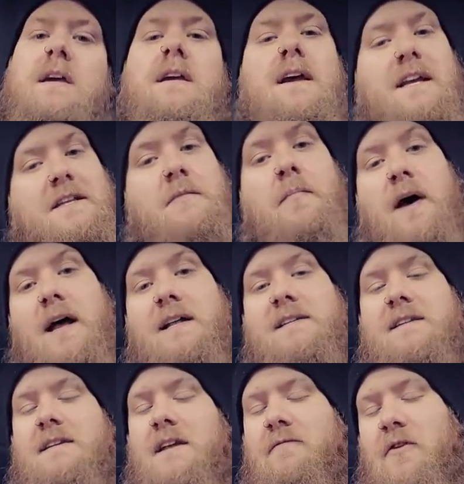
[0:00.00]
it depends.
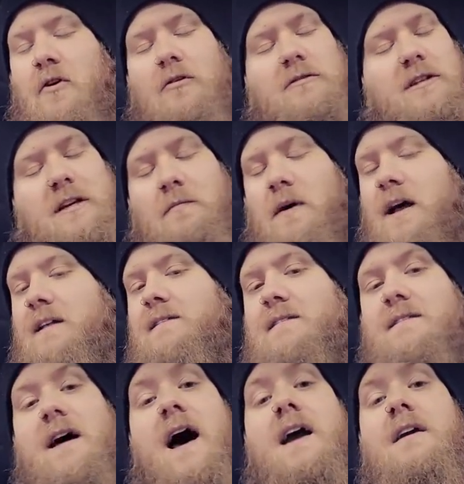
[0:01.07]
The difficulty depends
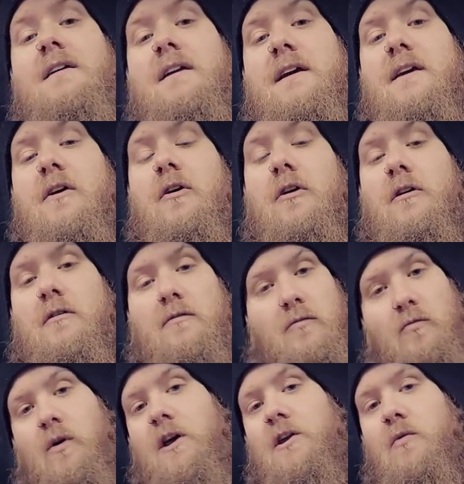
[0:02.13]
entirely on
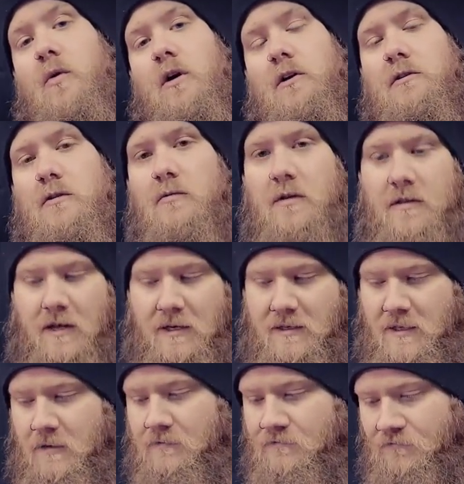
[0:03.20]
what you want to do with
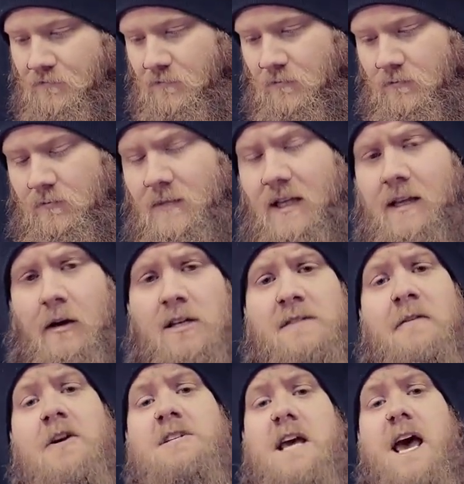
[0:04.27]
it. Now, as
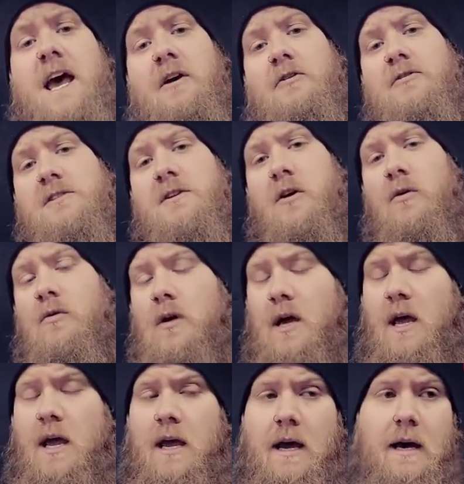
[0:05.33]
far as angles go,
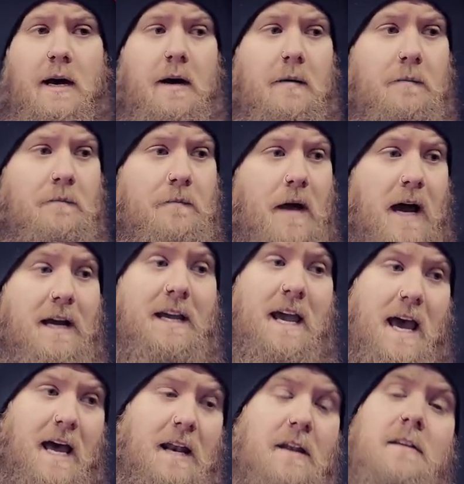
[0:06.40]
um,
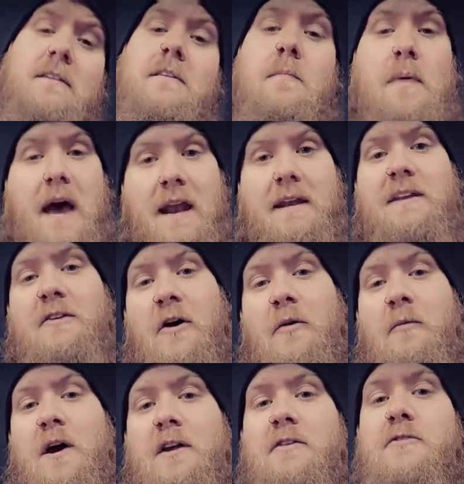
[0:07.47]
again, dependent
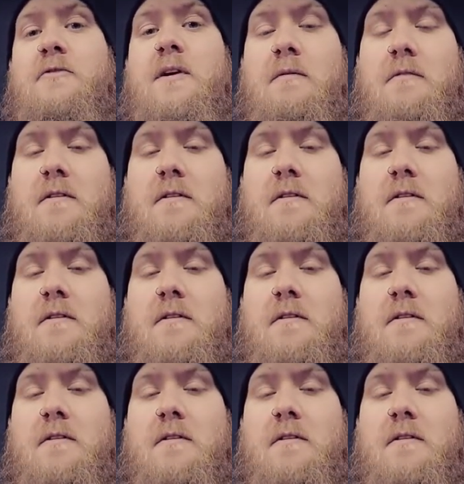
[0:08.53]
on what you're doing